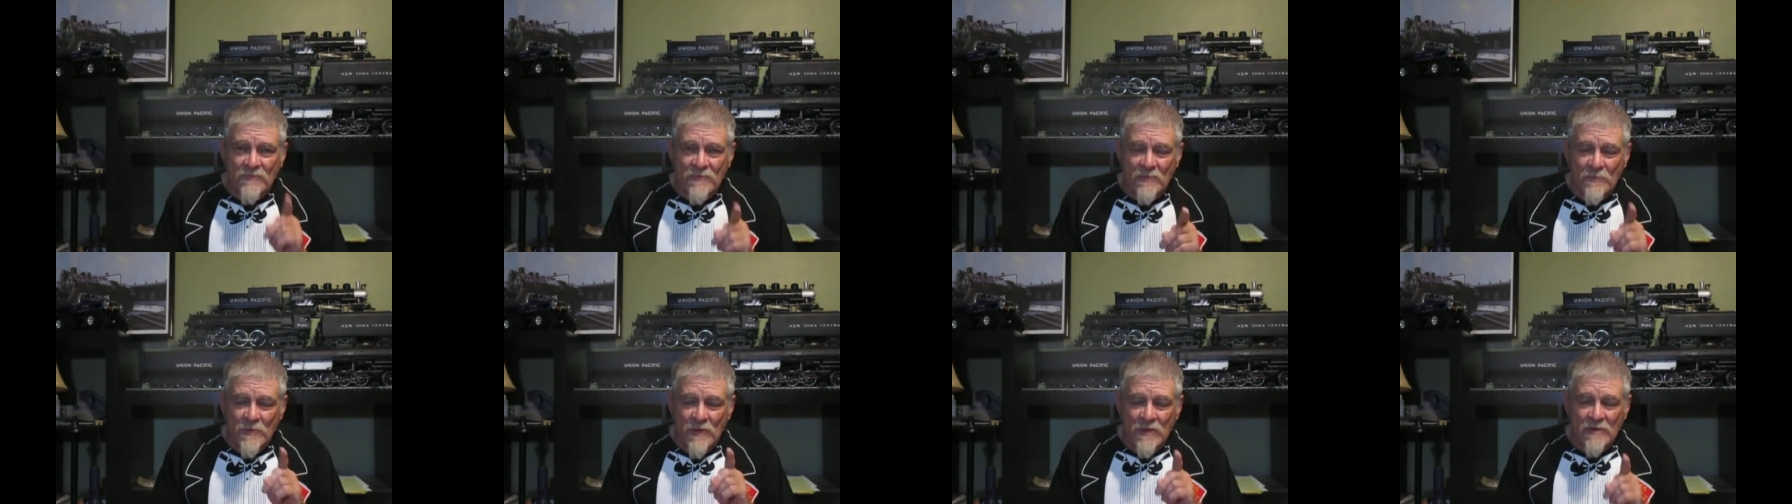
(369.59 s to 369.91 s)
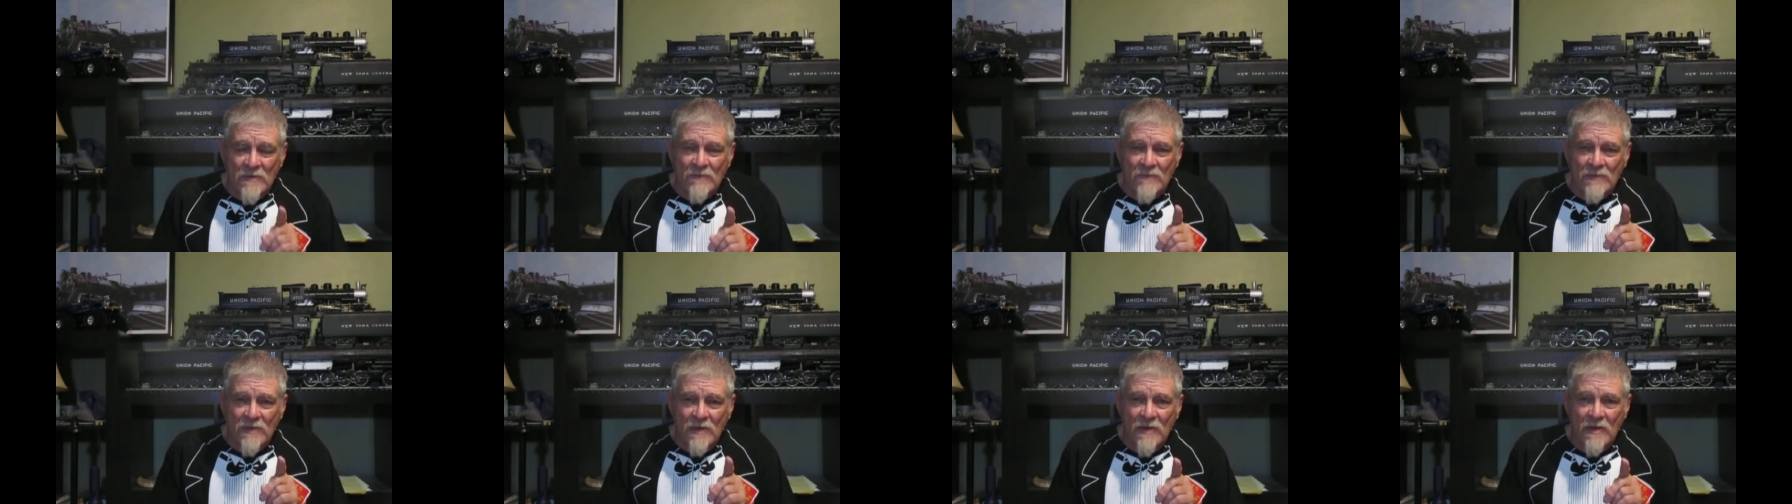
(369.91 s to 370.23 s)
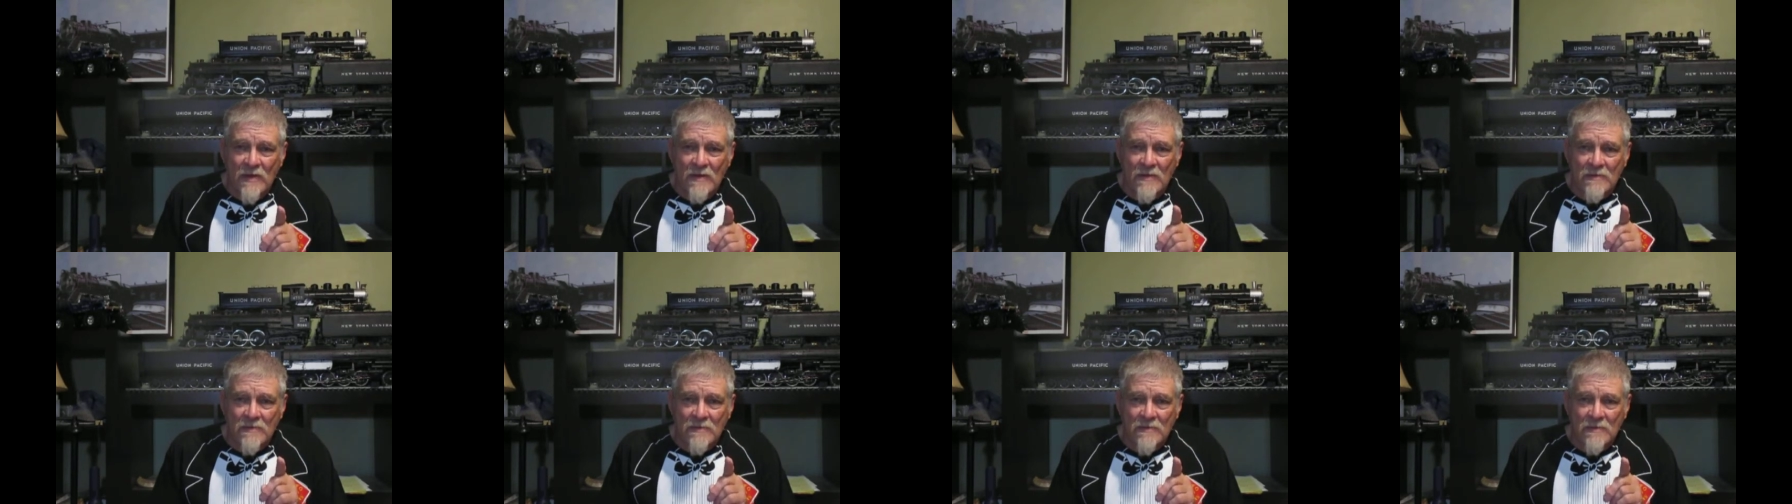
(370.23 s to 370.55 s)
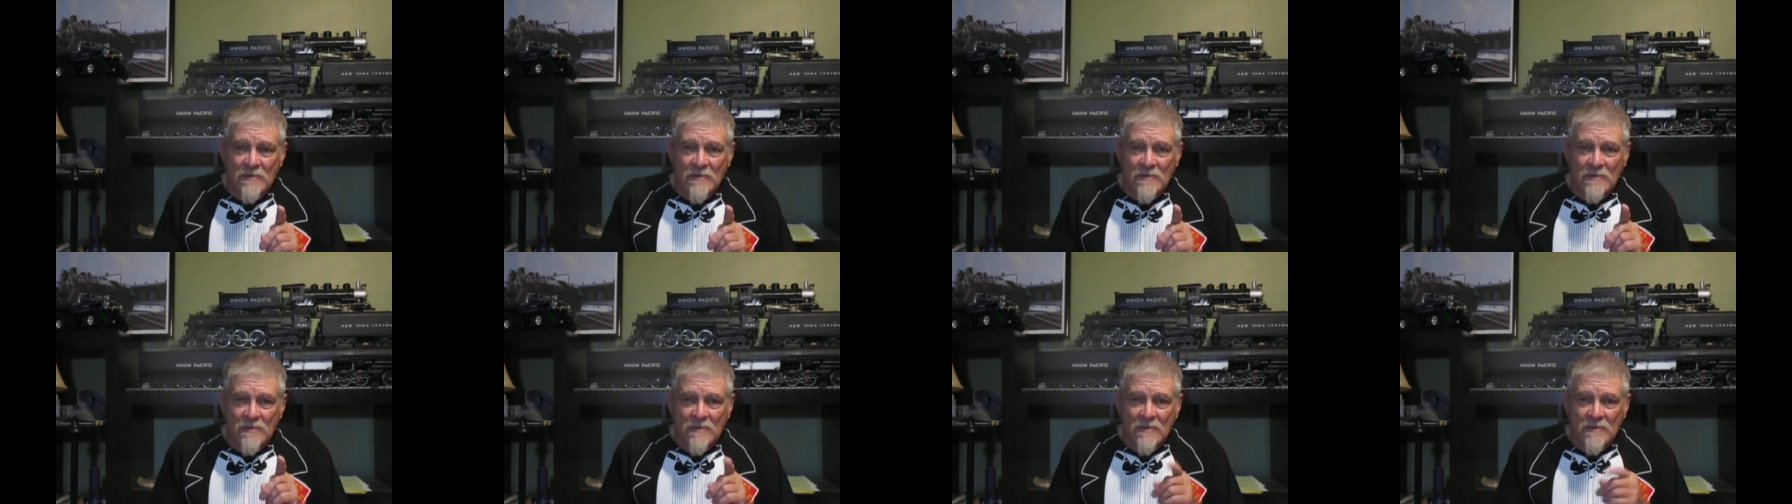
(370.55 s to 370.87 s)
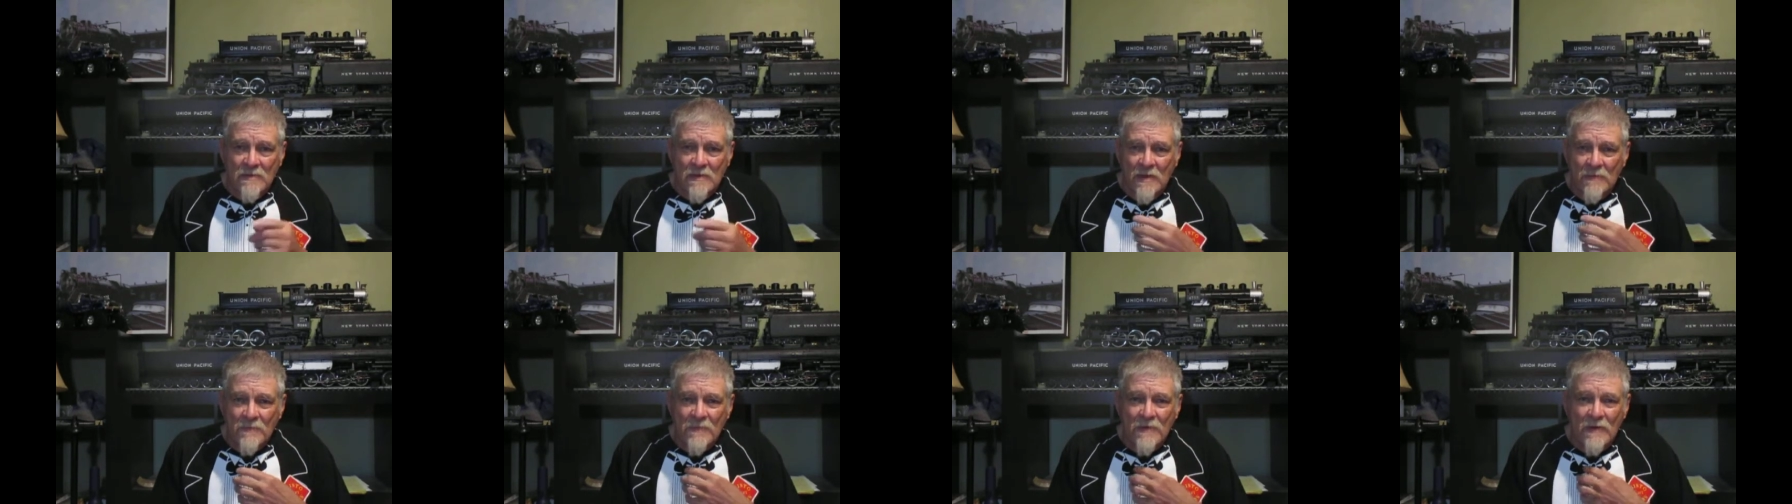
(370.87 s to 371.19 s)
the man of God,
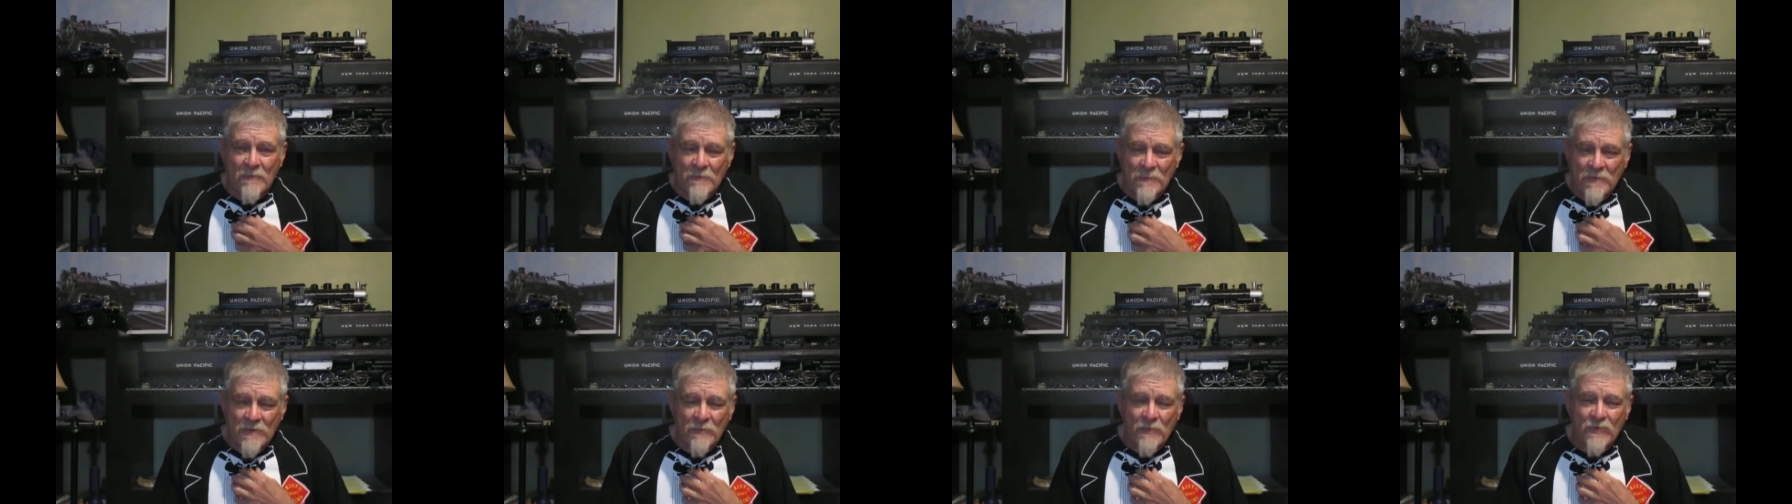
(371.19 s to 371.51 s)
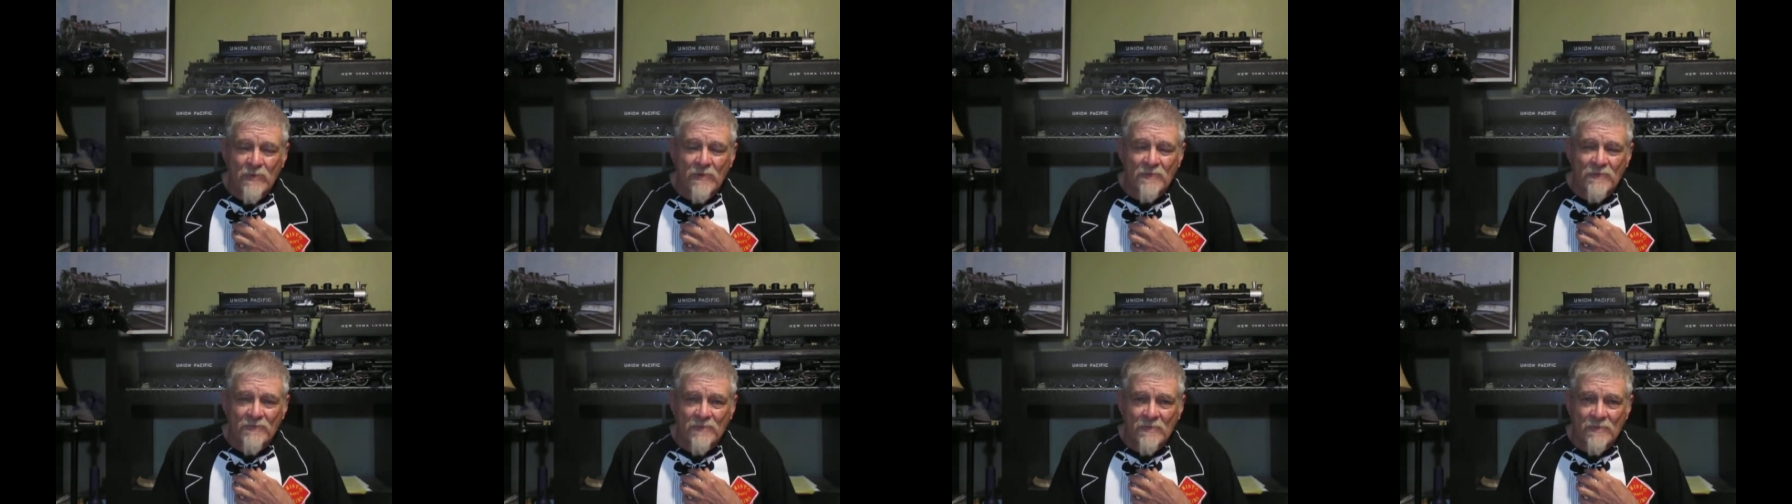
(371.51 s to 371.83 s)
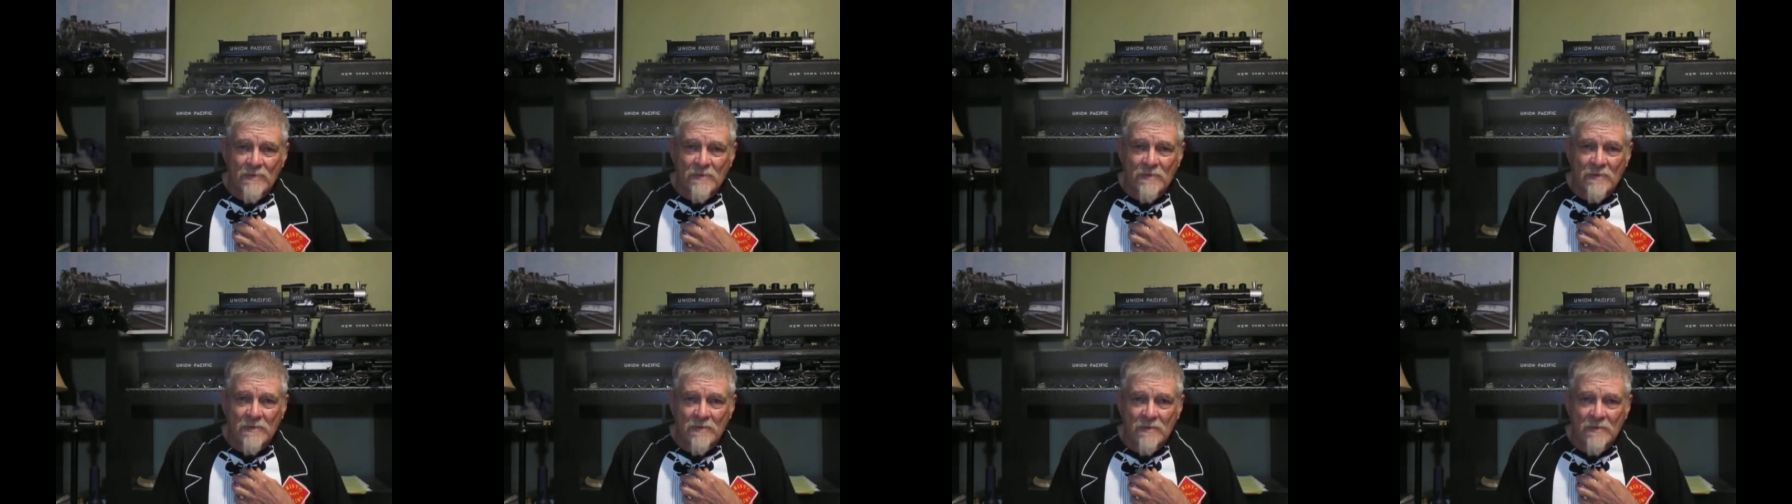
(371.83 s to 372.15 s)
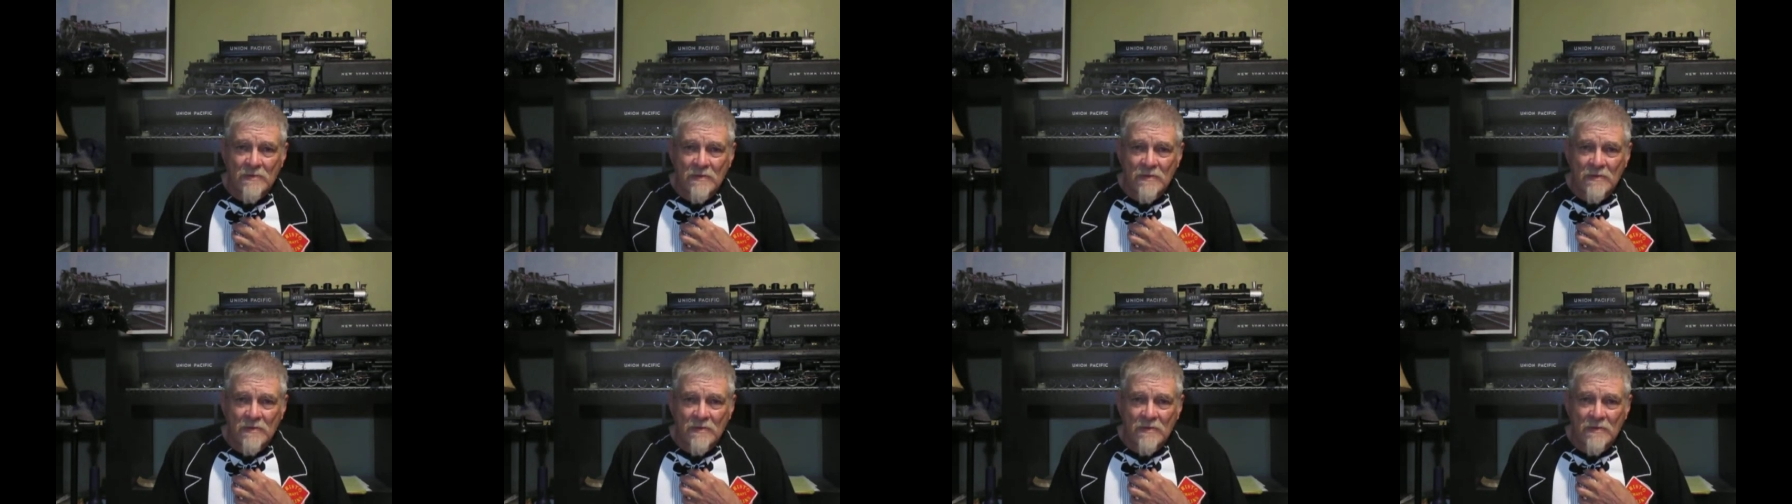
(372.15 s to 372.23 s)
about me personally.